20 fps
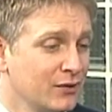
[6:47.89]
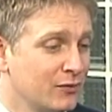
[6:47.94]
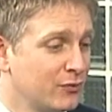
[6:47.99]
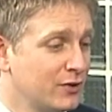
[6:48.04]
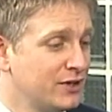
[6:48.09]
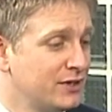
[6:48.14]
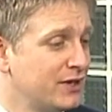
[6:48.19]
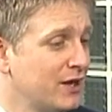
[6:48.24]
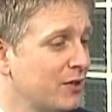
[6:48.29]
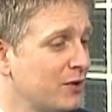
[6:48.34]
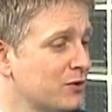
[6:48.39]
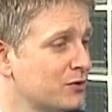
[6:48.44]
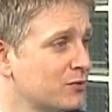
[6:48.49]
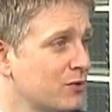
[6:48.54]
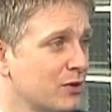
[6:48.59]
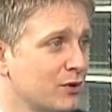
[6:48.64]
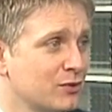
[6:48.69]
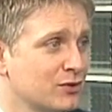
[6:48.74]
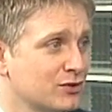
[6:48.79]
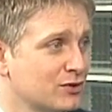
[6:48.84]
Retailers,
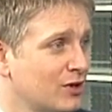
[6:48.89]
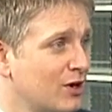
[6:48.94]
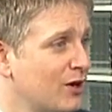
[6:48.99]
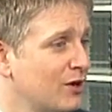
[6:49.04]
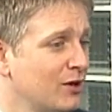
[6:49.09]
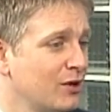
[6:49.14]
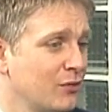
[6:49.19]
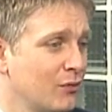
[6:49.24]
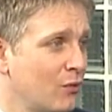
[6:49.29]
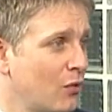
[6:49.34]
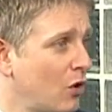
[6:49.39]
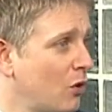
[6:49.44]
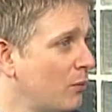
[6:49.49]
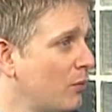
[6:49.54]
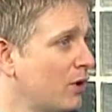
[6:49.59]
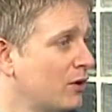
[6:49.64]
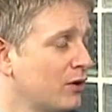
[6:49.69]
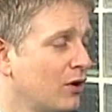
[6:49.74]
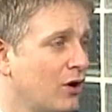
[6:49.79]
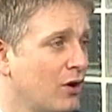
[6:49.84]
whether it was Target, Walmart,